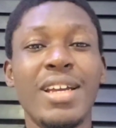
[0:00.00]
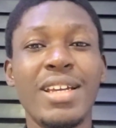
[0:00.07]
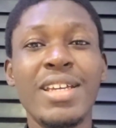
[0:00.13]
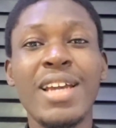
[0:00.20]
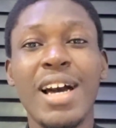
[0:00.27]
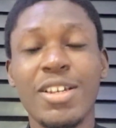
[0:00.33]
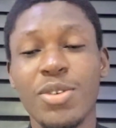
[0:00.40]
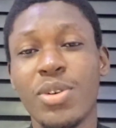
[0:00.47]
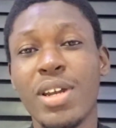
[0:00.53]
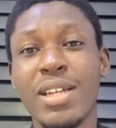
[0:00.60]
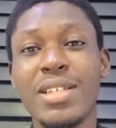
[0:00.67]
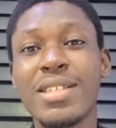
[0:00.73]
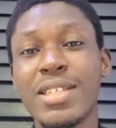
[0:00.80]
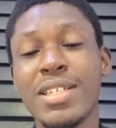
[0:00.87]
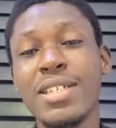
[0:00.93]
he has
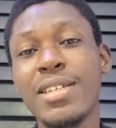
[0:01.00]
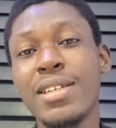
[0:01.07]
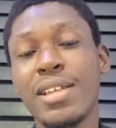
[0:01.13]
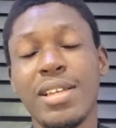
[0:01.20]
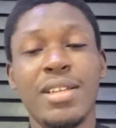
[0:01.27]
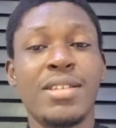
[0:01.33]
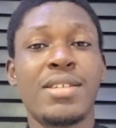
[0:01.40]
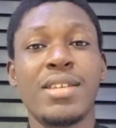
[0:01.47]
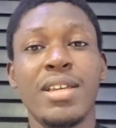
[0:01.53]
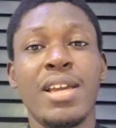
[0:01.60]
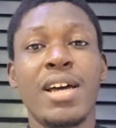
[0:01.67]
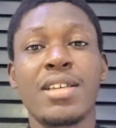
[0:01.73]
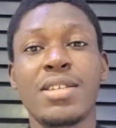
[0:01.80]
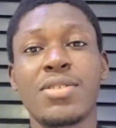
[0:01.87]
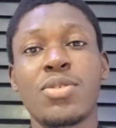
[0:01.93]
already seen he
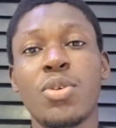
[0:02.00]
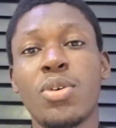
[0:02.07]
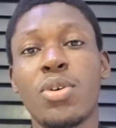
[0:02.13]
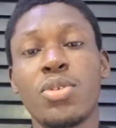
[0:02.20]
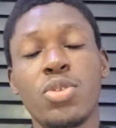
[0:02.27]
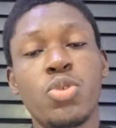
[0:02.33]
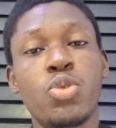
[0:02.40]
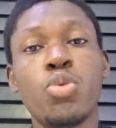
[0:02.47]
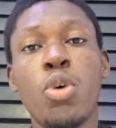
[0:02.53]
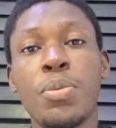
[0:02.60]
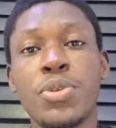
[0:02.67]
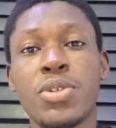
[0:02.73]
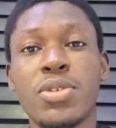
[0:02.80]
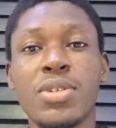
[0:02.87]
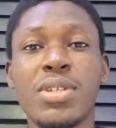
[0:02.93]
has saw two
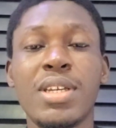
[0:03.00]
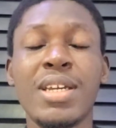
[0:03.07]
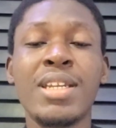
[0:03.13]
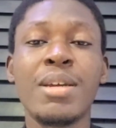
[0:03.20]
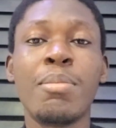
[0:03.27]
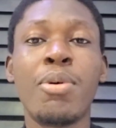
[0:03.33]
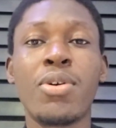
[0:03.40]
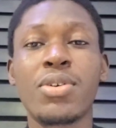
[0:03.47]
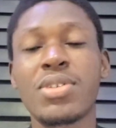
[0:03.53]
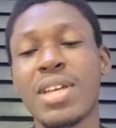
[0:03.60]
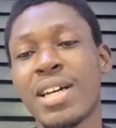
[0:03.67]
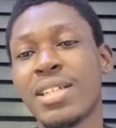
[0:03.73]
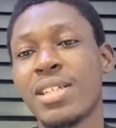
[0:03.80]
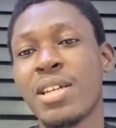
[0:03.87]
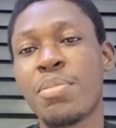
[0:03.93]
options in the box
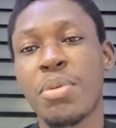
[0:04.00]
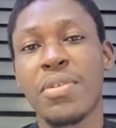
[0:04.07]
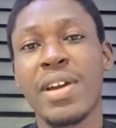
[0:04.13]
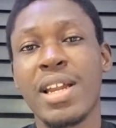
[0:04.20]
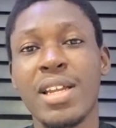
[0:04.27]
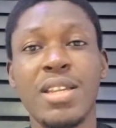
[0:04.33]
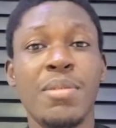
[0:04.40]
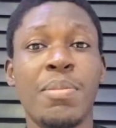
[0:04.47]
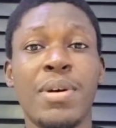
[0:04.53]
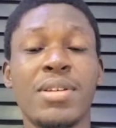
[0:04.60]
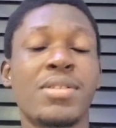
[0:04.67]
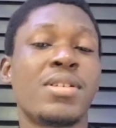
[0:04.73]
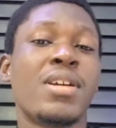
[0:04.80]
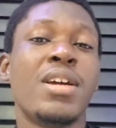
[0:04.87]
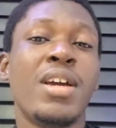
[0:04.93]
and he provided a
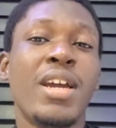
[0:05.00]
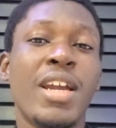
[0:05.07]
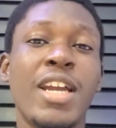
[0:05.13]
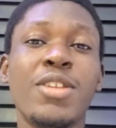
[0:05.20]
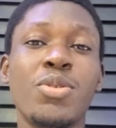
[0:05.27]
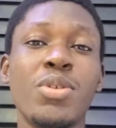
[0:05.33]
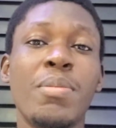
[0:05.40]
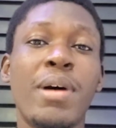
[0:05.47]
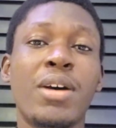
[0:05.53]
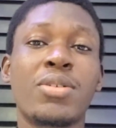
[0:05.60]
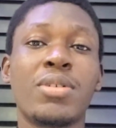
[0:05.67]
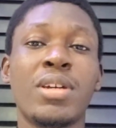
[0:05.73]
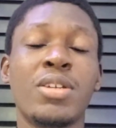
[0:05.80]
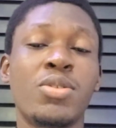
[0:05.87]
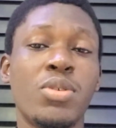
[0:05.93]
pass into the
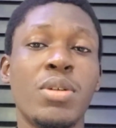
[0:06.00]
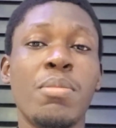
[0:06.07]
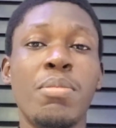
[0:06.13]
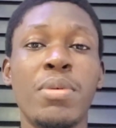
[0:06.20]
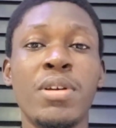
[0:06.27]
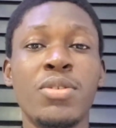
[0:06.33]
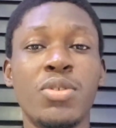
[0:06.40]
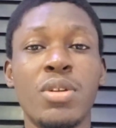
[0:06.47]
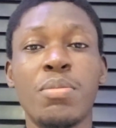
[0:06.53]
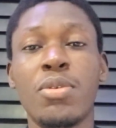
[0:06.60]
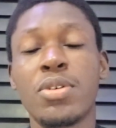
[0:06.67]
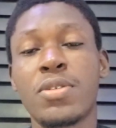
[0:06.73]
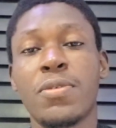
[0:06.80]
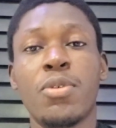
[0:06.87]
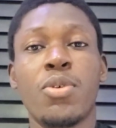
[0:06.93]
back into the
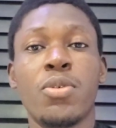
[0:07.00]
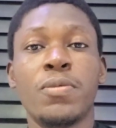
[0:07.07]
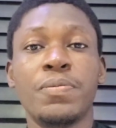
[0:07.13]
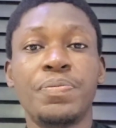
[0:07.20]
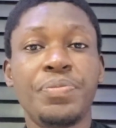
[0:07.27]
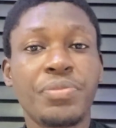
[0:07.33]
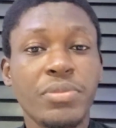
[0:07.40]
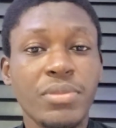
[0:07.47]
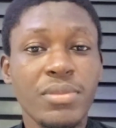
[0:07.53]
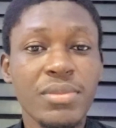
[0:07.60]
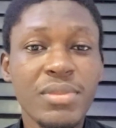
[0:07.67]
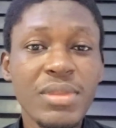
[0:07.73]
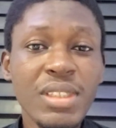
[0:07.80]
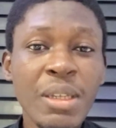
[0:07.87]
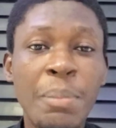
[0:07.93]
box for
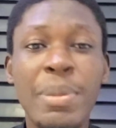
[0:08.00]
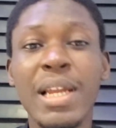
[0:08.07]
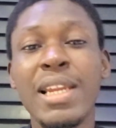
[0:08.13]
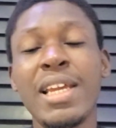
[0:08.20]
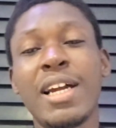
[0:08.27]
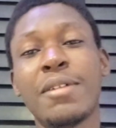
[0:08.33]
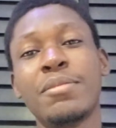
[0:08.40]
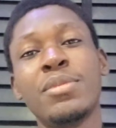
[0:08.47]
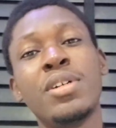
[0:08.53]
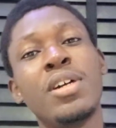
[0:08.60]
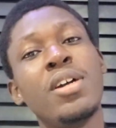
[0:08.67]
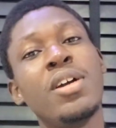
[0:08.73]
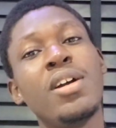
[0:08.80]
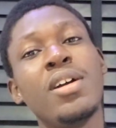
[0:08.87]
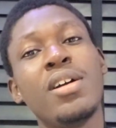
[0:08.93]
Bellingham
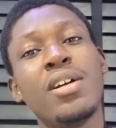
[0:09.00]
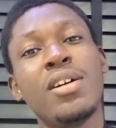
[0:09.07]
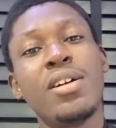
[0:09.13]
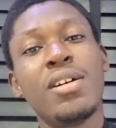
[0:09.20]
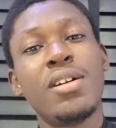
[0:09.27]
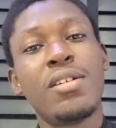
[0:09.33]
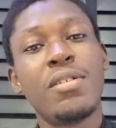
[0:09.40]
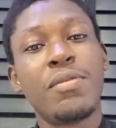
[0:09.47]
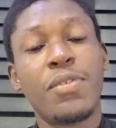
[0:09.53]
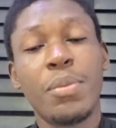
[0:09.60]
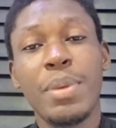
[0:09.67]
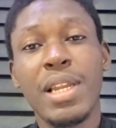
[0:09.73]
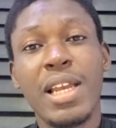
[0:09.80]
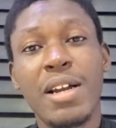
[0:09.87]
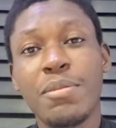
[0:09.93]

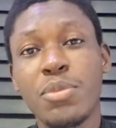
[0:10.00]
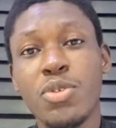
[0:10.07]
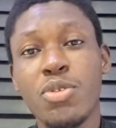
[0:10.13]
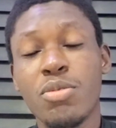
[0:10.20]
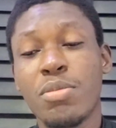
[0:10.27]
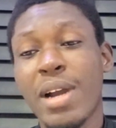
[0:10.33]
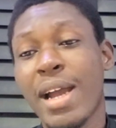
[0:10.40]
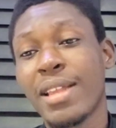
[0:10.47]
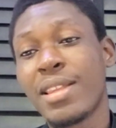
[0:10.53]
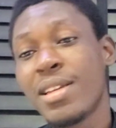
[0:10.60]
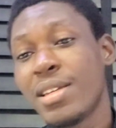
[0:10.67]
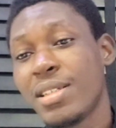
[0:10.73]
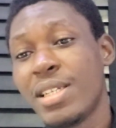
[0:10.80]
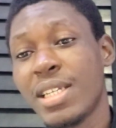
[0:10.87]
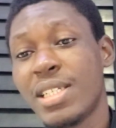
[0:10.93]
goal. I
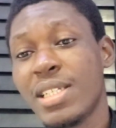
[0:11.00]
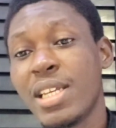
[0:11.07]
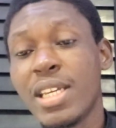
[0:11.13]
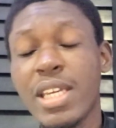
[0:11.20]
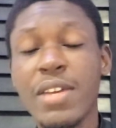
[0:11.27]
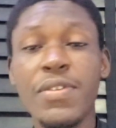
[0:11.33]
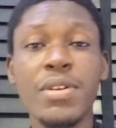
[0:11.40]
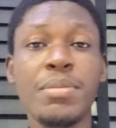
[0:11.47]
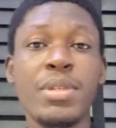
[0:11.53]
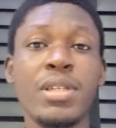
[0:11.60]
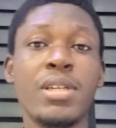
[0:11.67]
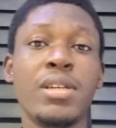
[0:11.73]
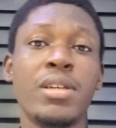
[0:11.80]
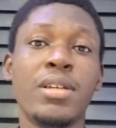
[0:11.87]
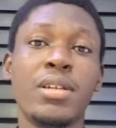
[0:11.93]
think they didn't give him
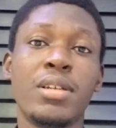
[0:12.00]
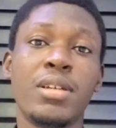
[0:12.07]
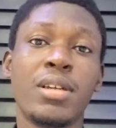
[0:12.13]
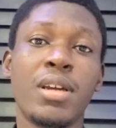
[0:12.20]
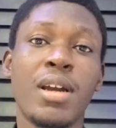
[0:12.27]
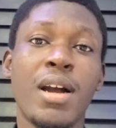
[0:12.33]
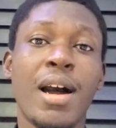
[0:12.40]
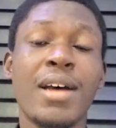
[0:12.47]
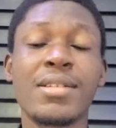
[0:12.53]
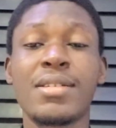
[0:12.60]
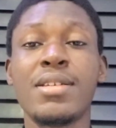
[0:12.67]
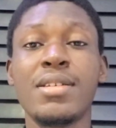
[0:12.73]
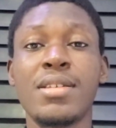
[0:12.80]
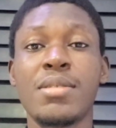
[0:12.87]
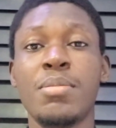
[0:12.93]
the
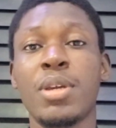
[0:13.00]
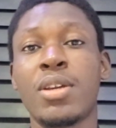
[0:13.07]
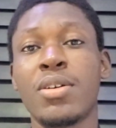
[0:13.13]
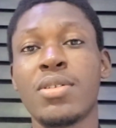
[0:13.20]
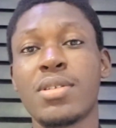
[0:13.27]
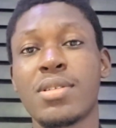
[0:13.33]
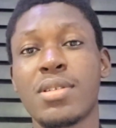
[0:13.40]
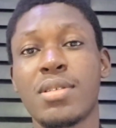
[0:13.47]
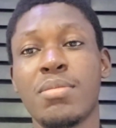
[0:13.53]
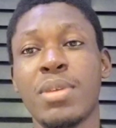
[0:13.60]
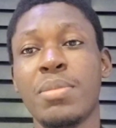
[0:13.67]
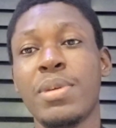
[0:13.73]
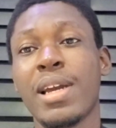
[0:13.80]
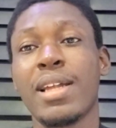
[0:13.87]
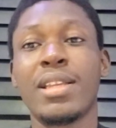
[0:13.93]
assist because
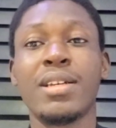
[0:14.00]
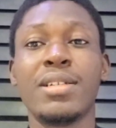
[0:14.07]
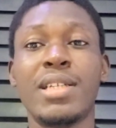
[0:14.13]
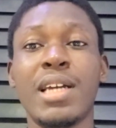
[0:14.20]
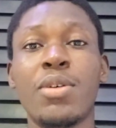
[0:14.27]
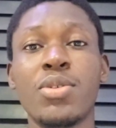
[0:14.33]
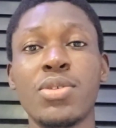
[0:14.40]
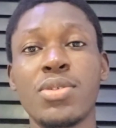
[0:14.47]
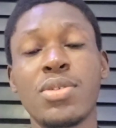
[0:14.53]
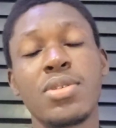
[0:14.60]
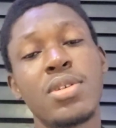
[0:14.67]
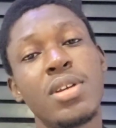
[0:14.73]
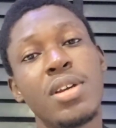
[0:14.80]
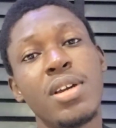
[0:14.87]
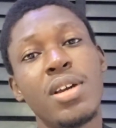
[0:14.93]
maybe I think there
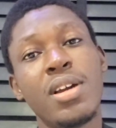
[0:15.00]
was